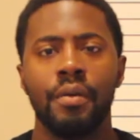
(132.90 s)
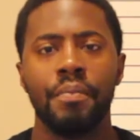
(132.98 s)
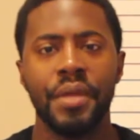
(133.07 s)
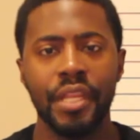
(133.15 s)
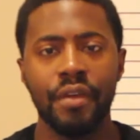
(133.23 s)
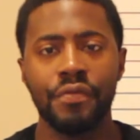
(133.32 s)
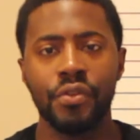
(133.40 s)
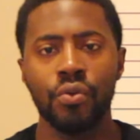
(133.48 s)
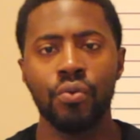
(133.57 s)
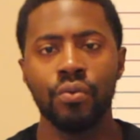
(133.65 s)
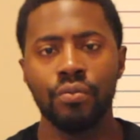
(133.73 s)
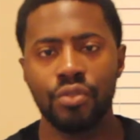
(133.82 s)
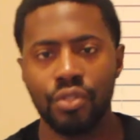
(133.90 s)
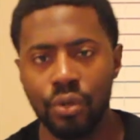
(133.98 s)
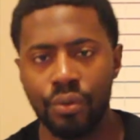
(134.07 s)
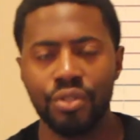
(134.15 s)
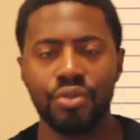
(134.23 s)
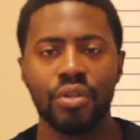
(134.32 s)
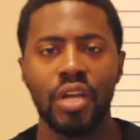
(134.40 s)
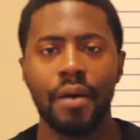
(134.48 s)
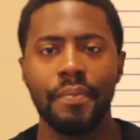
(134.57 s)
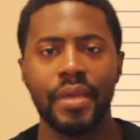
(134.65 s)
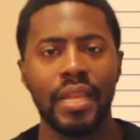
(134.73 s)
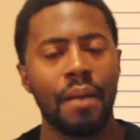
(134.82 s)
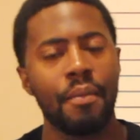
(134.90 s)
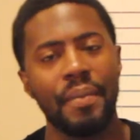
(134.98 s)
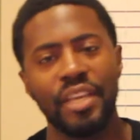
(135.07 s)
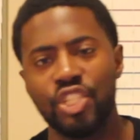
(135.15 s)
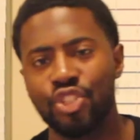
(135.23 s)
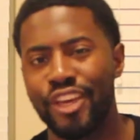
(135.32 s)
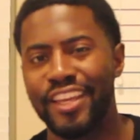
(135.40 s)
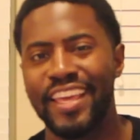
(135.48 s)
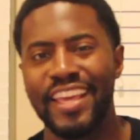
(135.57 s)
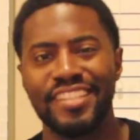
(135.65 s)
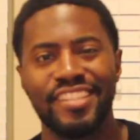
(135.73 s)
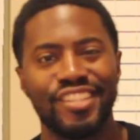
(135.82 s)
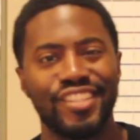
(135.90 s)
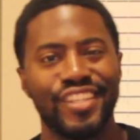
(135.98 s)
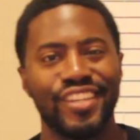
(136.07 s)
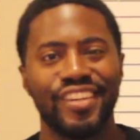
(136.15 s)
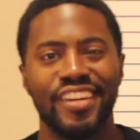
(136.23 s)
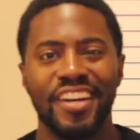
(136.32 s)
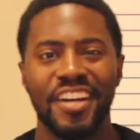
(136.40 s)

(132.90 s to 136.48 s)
Many of you students, you come in, I'm going to make straight A's this year.